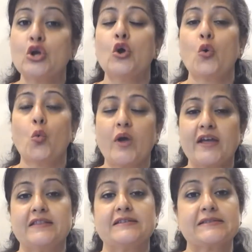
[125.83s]

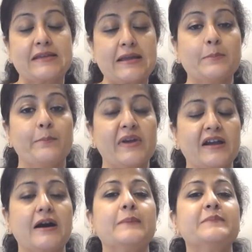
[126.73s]
where the skin
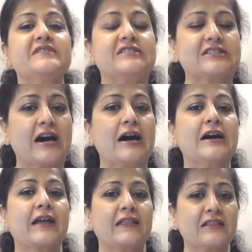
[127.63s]
becomes
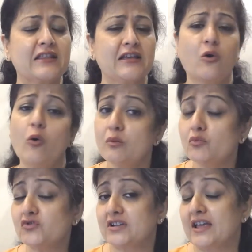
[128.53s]
dark and thick,
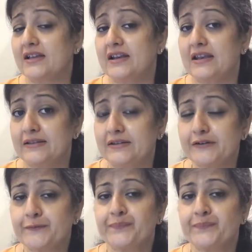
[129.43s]
almost like a leather.